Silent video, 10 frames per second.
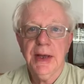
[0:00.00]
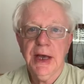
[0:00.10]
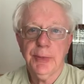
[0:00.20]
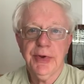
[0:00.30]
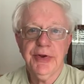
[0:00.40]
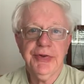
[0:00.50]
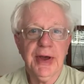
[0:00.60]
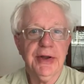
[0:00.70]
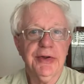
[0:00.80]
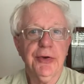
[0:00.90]
and we
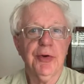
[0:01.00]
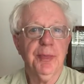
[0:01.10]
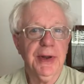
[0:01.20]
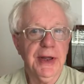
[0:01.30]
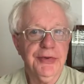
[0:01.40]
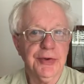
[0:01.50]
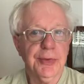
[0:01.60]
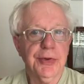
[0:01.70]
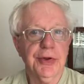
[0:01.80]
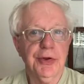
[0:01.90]
decided to replace it
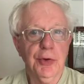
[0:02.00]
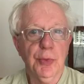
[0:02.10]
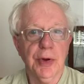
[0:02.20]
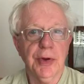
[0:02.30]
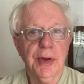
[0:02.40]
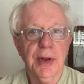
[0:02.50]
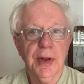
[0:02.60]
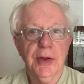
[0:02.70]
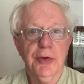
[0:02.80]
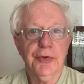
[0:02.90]
with a new one
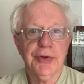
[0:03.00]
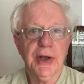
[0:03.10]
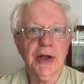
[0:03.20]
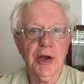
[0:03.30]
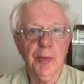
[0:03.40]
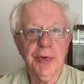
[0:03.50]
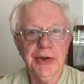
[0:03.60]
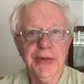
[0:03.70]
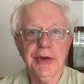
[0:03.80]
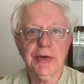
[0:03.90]
using a company
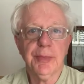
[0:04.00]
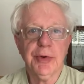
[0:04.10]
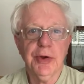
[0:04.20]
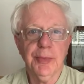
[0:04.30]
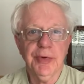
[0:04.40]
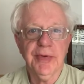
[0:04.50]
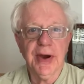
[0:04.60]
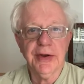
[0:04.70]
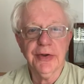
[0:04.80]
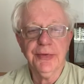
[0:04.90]
that could
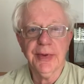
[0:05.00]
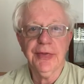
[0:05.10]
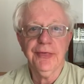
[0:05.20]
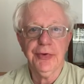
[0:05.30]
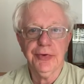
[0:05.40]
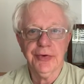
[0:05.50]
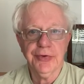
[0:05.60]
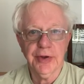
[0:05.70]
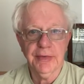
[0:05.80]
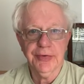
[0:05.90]
provide us with future
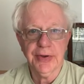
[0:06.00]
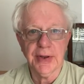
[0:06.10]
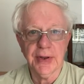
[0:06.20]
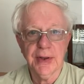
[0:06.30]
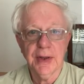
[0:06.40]
servicing.